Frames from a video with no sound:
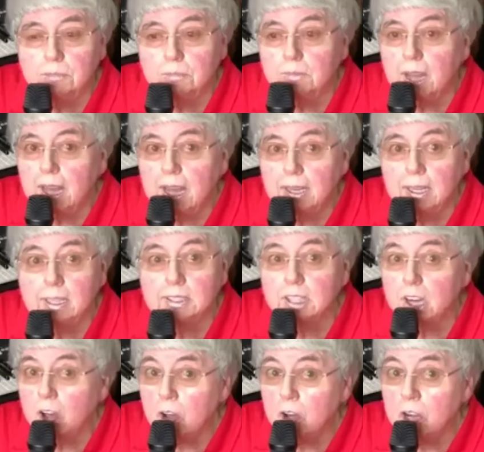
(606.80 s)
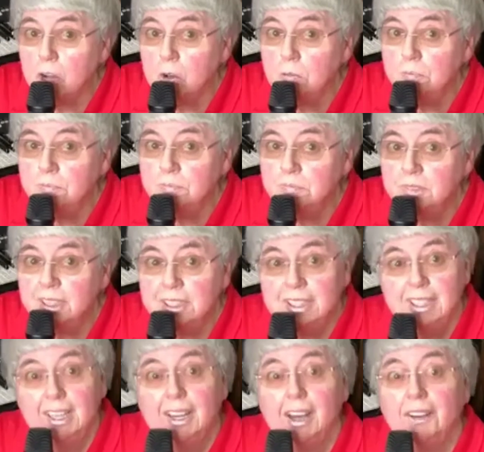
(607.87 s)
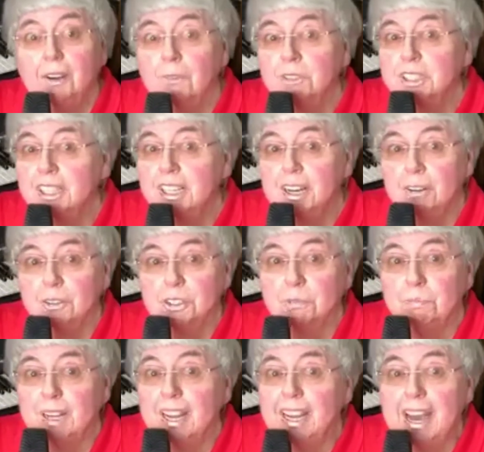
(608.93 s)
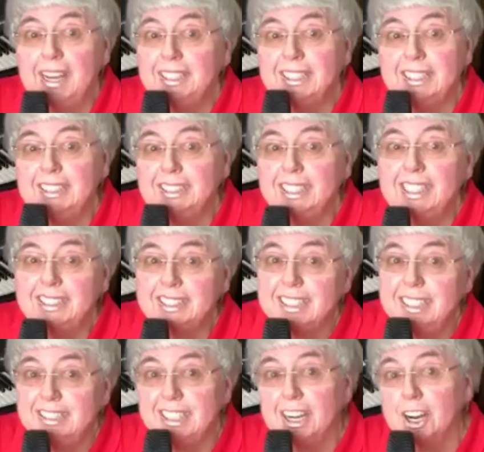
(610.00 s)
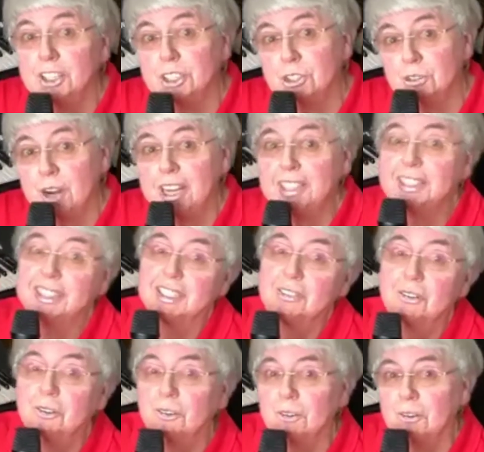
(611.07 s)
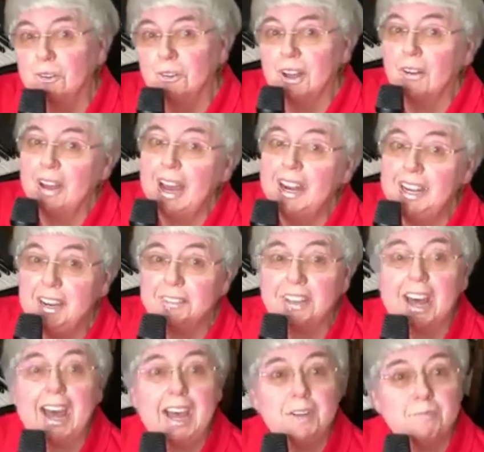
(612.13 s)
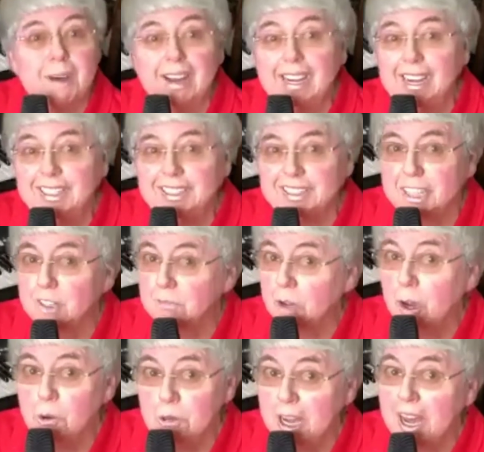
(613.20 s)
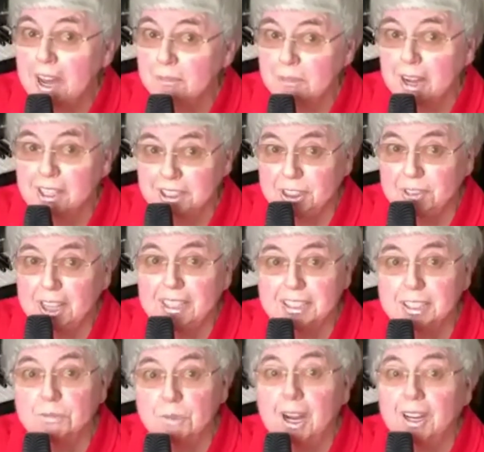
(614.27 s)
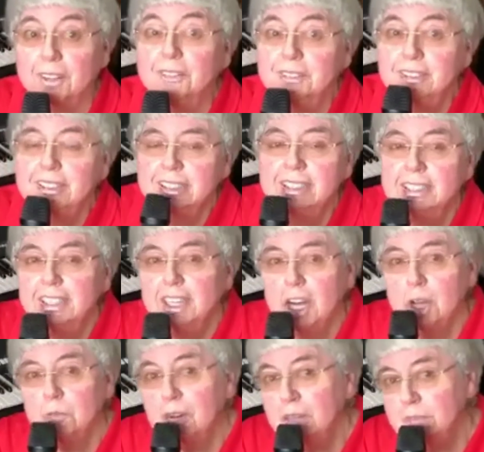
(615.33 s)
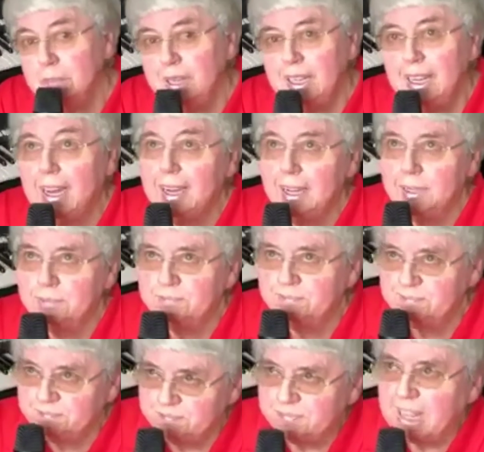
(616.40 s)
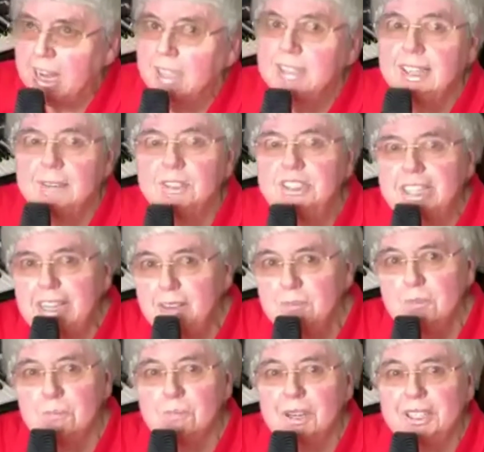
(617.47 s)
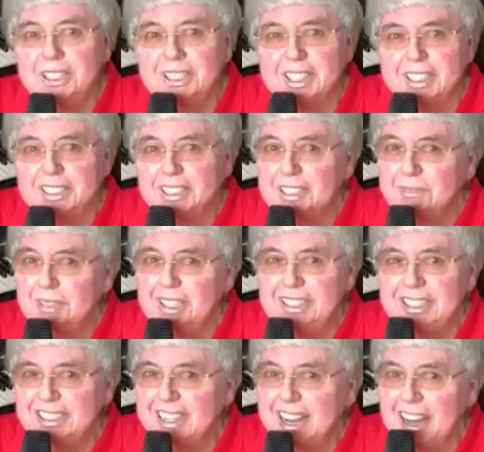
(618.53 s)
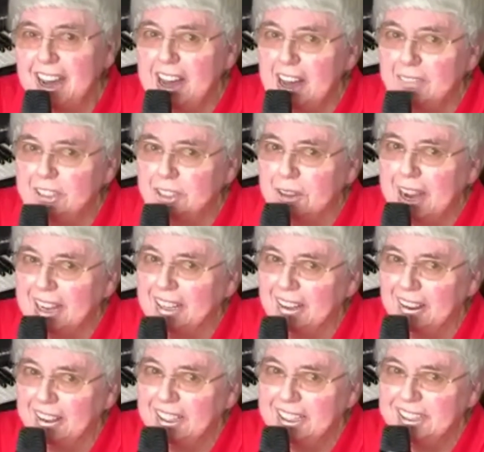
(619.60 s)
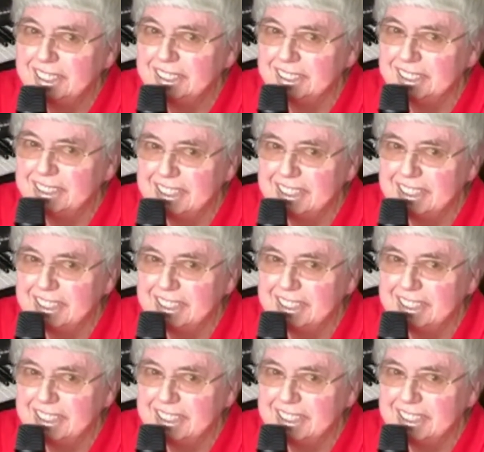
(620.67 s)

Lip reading: Handel's Largo, and obviously I also play AC/DC, Dire Straits, and any of the headbanging stuff. Oh yeah, I do that as well. I might be 70, but doesn't mean to say I have to act like it, does it?